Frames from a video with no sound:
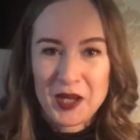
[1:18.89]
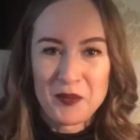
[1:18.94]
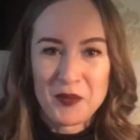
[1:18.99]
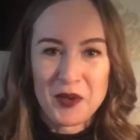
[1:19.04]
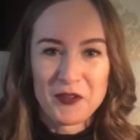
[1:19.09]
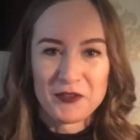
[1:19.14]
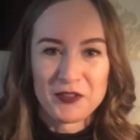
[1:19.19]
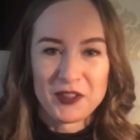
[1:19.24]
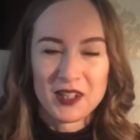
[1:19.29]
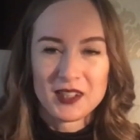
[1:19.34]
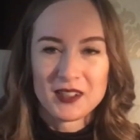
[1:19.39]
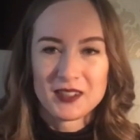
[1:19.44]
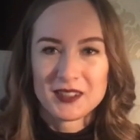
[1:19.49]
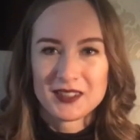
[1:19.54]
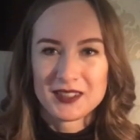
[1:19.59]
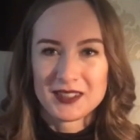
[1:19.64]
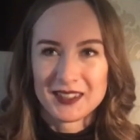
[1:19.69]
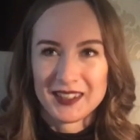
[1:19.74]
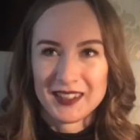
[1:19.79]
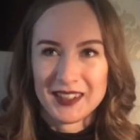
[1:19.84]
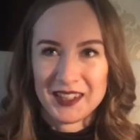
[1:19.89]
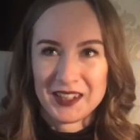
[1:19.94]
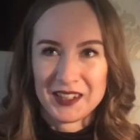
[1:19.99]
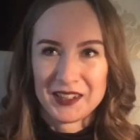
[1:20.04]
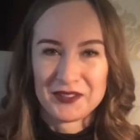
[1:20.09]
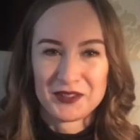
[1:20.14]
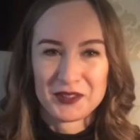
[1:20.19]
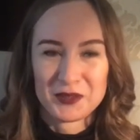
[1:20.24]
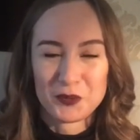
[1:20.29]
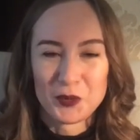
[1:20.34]
My friend uh,
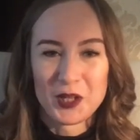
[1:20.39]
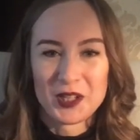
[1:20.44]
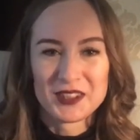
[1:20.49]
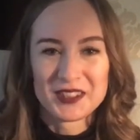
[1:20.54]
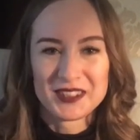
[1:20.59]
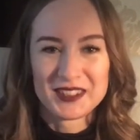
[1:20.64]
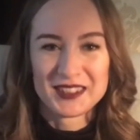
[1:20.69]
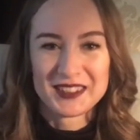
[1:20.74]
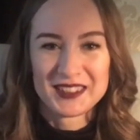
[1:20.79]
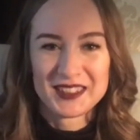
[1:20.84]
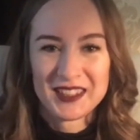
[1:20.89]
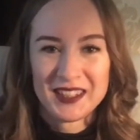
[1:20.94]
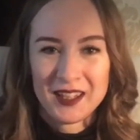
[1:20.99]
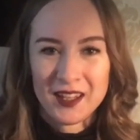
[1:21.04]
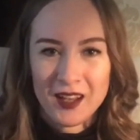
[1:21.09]
even wondered